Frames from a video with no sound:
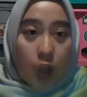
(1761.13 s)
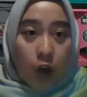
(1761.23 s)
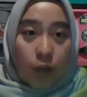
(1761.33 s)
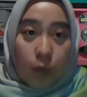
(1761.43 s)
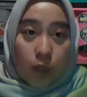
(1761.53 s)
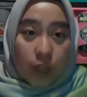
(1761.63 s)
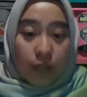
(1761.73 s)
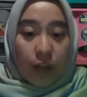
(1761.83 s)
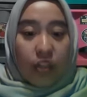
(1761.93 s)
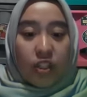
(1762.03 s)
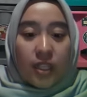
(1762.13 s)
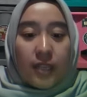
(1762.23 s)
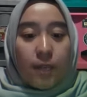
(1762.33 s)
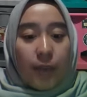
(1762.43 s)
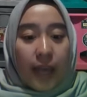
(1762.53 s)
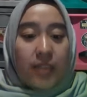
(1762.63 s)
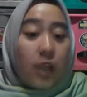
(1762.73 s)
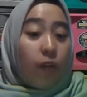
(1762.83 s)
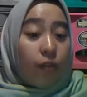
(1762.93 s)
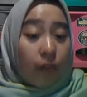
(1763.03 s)
of motivation plays
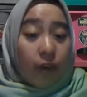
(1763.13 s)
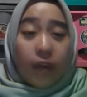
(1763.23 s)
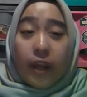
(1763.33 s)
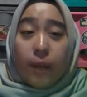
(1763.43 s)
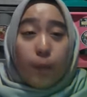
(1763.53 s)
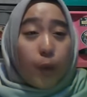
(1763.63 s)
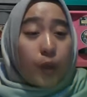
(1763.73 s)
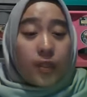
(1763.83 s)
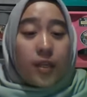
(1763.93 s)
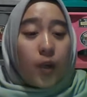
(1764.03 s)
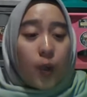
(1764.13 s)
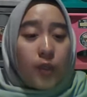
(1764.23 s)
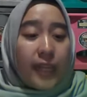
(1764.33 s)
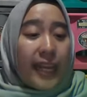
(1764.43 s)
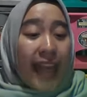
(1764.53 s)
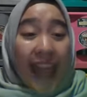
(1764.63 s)
a very important role in